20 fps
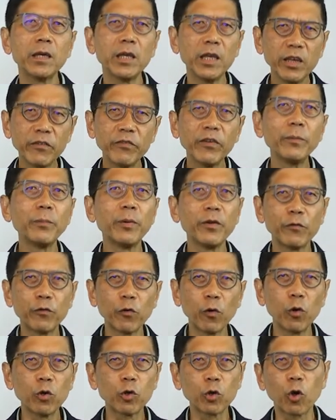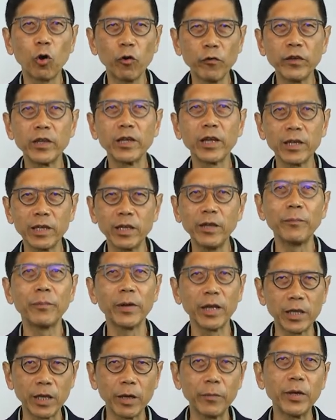Even before the COVID-19
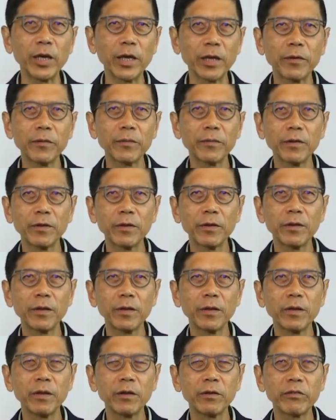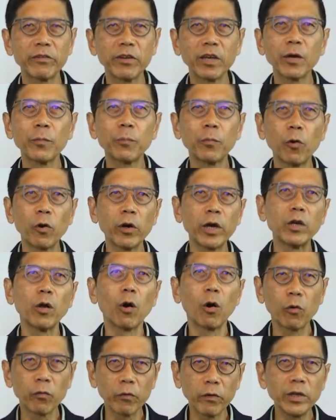pandemic, Singapore had
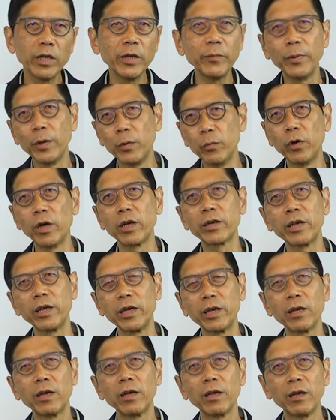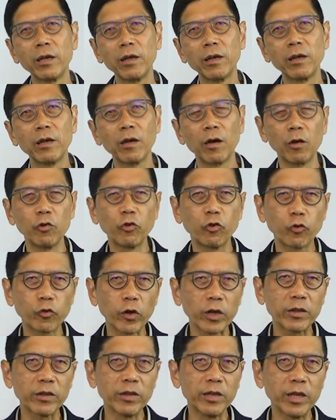already been working on
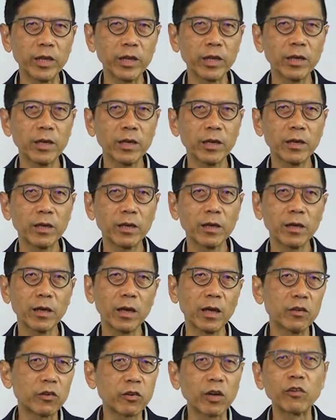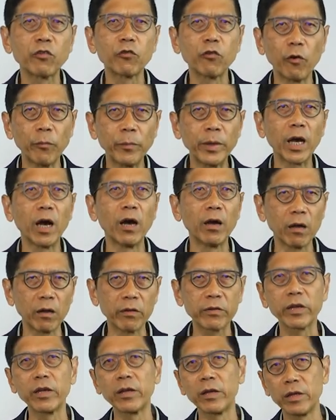strengthening and transforming our
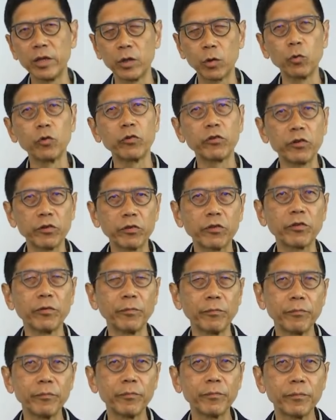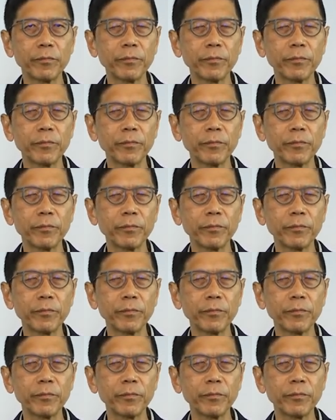healthcare ecosystem.